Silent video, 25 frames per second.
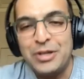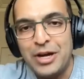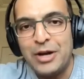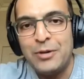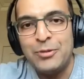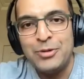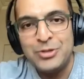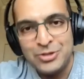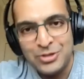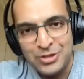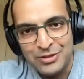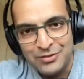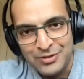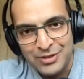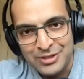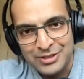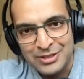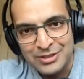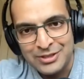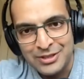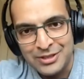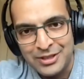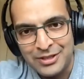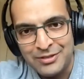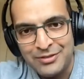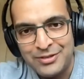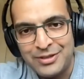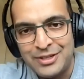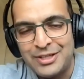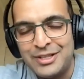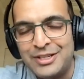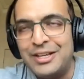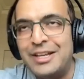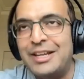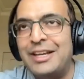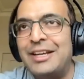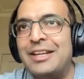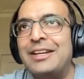I went to university in South
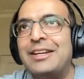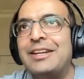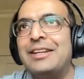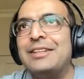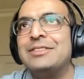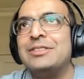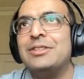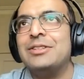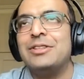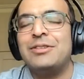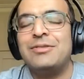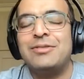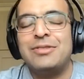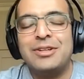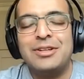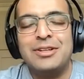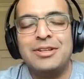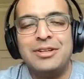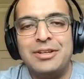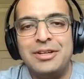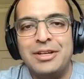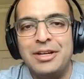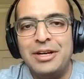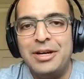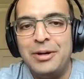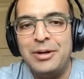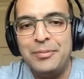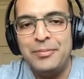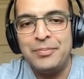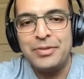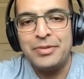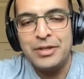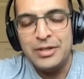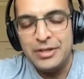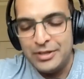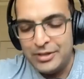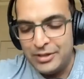Africa, and in South Africa, um,